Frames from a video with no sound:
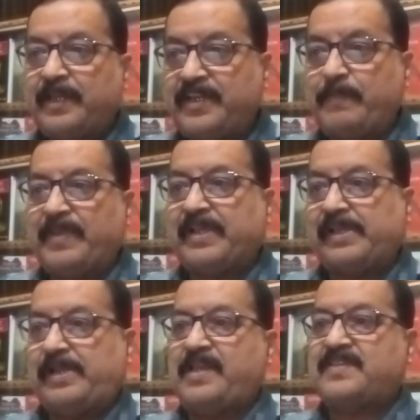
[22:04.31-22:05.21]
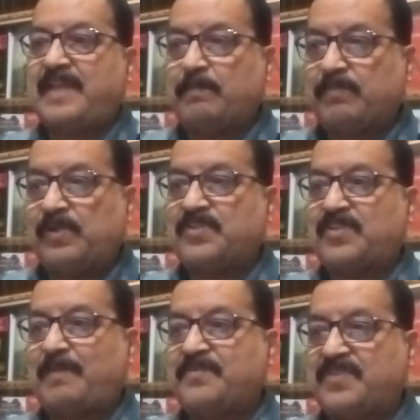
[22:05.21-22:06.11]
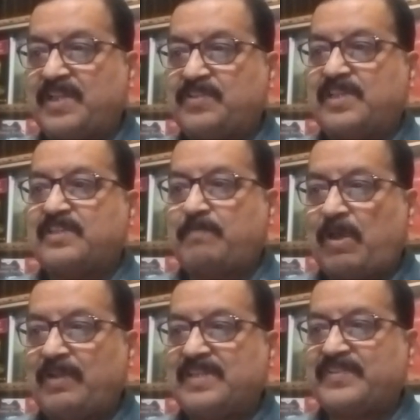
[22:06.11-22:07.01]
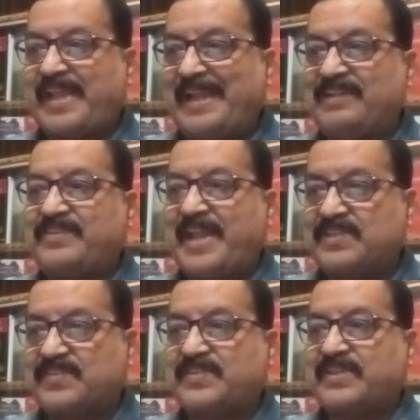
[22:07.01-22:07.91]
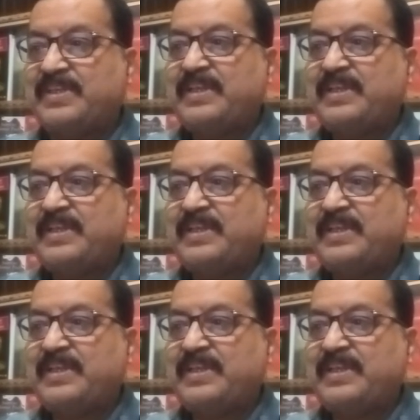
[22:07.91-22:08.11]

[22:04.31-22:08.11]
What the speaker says: Typical examples of such a small scale texts